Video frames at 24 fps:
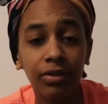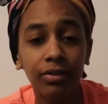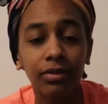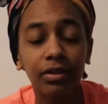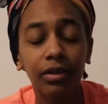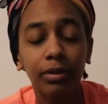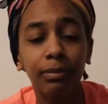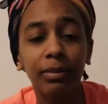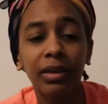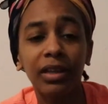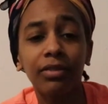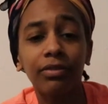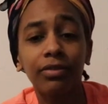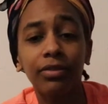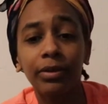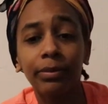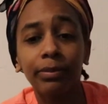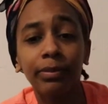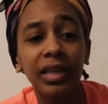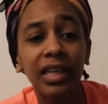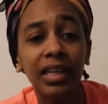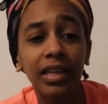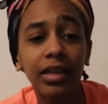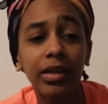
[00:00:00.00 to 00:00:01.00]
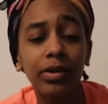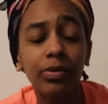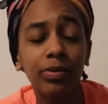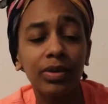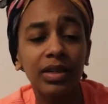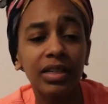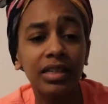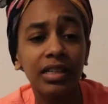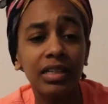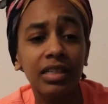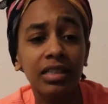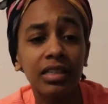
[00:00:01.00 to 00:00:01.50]
for me. For me, it
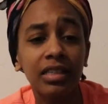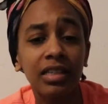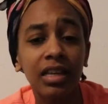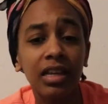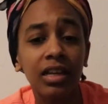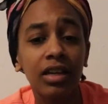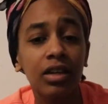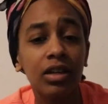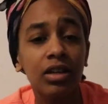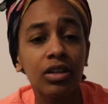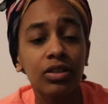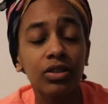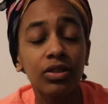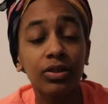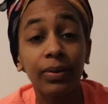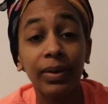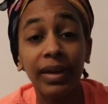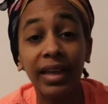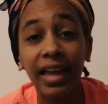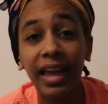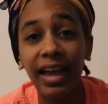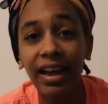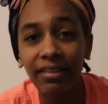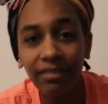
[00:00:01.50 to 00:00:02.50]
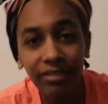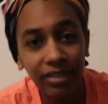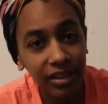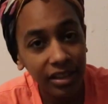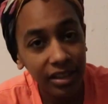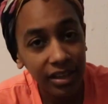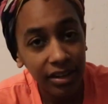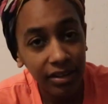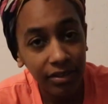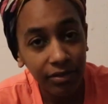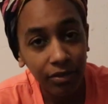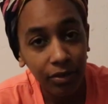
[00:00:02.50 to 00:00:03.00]
was doing
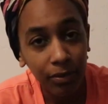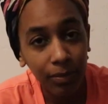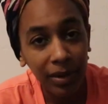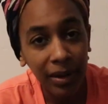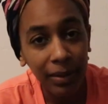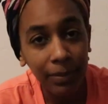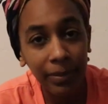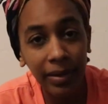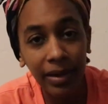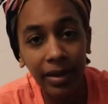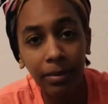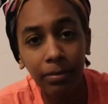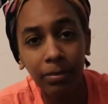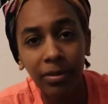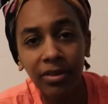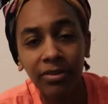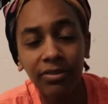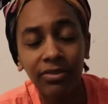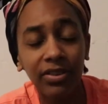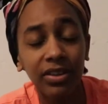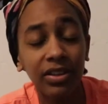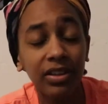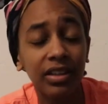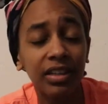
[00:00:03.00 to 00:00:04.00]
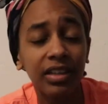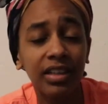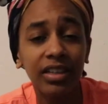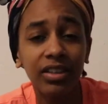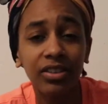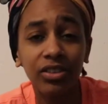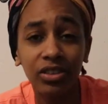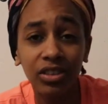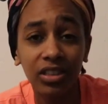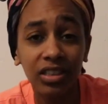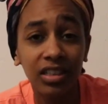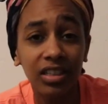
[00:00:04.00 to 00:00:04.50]
everything for my baby, feeling
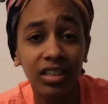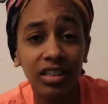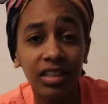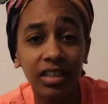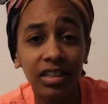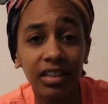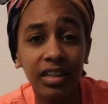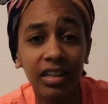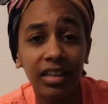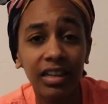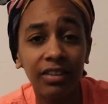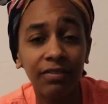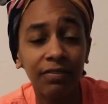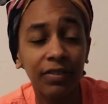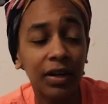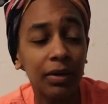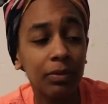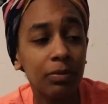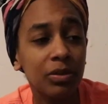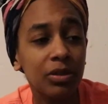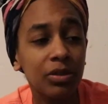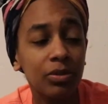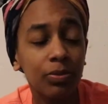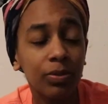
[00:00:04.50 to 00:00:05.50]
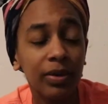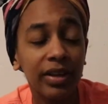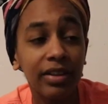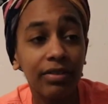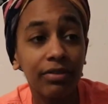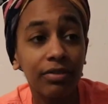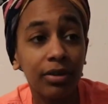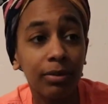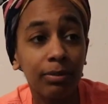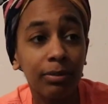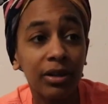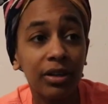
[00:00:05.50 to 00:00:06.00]
guilty if I was away
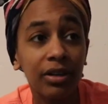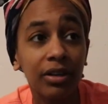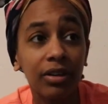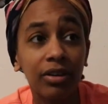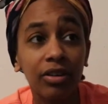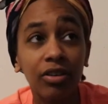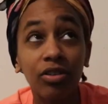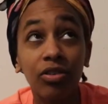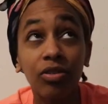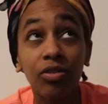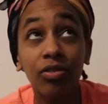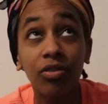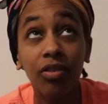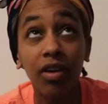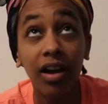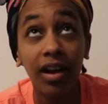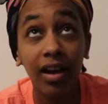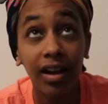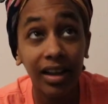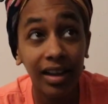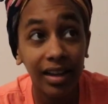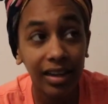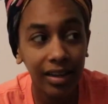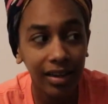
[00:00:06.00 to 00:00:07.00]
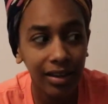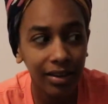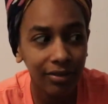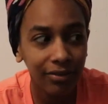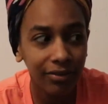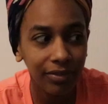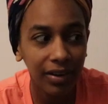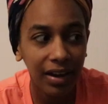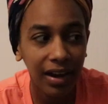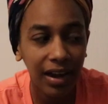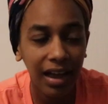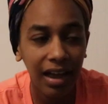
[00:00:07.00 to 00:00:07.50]
from her, crying
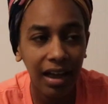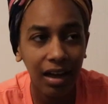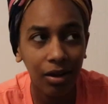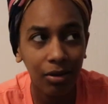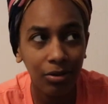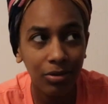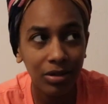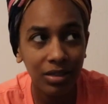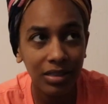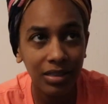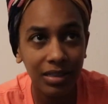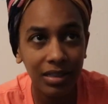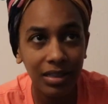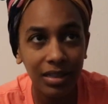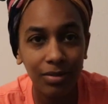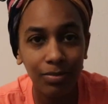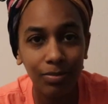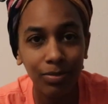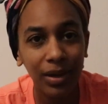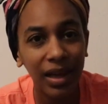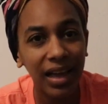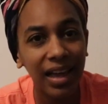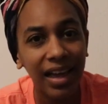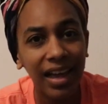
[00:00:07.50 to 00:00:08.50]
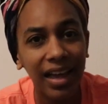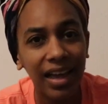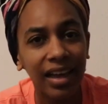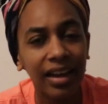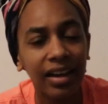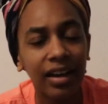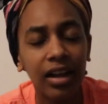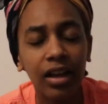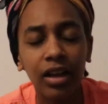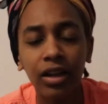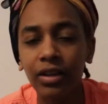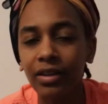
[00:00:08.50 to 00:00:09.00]
for hours in the
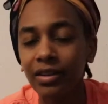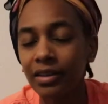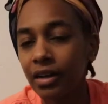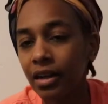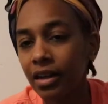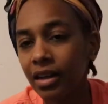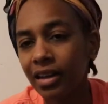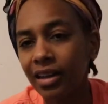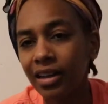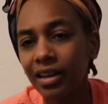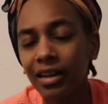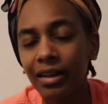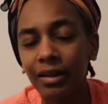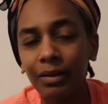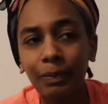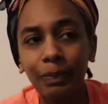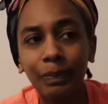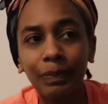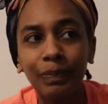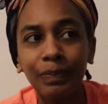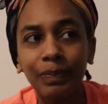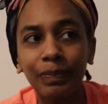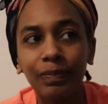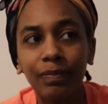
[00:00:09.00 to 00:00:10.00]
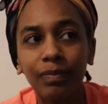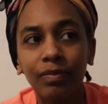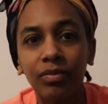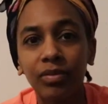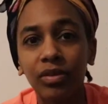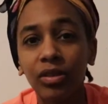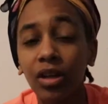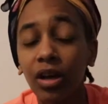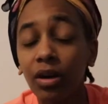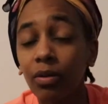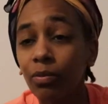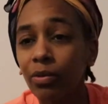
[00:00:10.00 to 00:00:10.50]
bed,
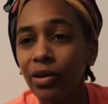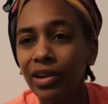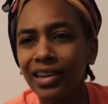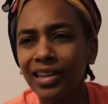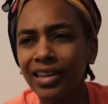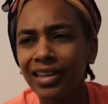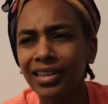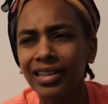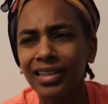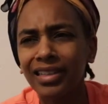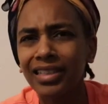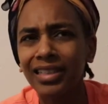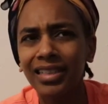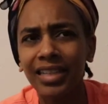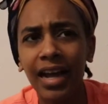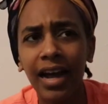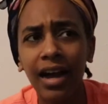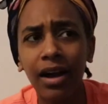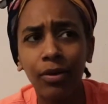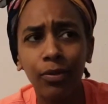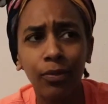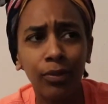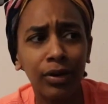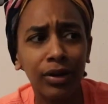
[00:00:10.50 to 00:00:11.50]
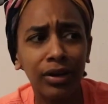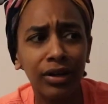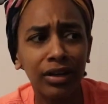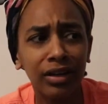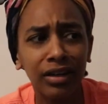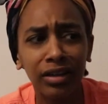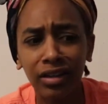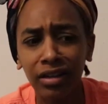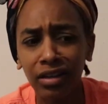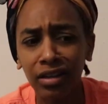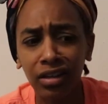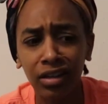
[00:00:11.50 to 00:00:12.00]
not wanting to
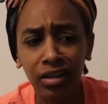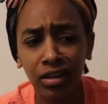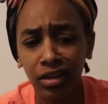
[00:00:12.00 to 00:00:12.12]
shower,